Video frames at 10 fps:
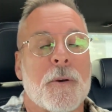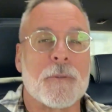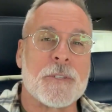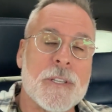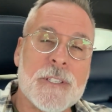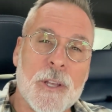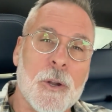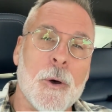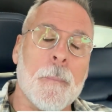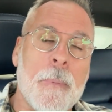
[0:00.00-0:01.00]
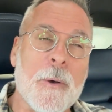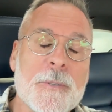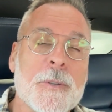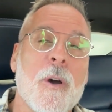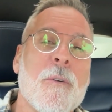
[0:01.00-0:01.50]
So just a little
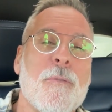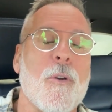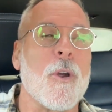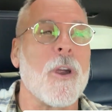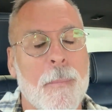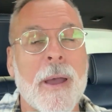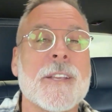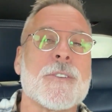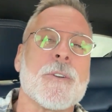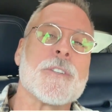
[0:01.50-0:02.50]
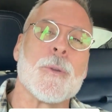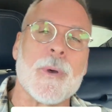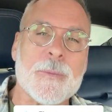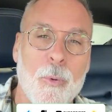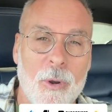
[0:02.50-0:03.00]
post note for my
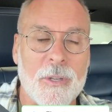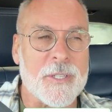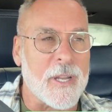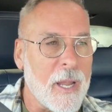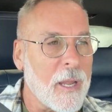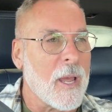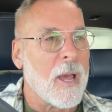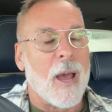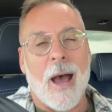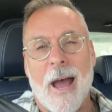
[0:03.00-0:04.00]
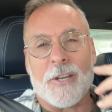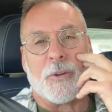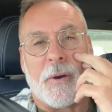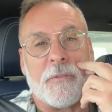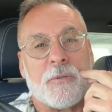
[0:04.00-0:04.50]
excursion to West Portal today.
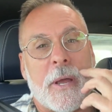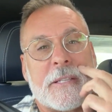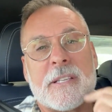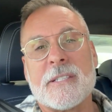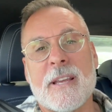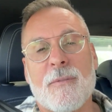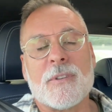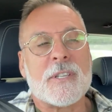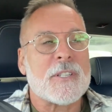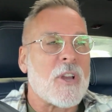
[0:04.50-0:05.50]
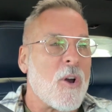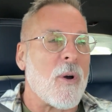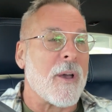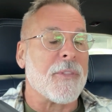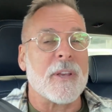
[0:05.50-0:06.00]
I do love the transit in San
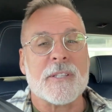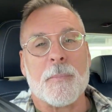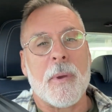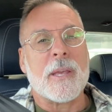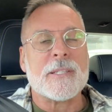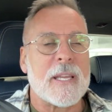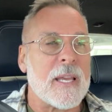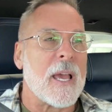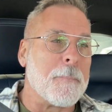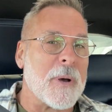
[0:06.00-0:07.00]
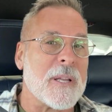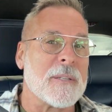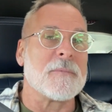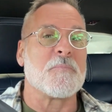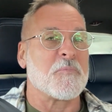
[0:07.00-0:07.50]
Francisco. I think it's amazing,
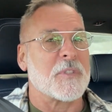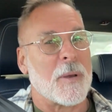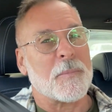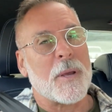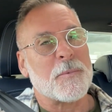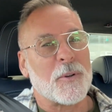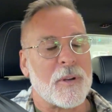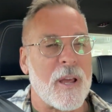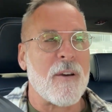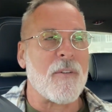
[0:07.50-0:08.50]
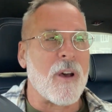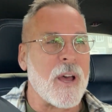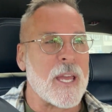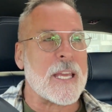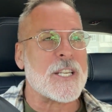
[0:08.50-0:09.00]
but sometimes you're going to
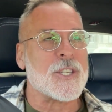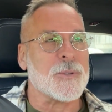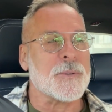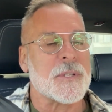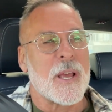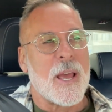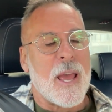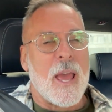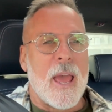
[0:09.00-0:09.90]
have issues.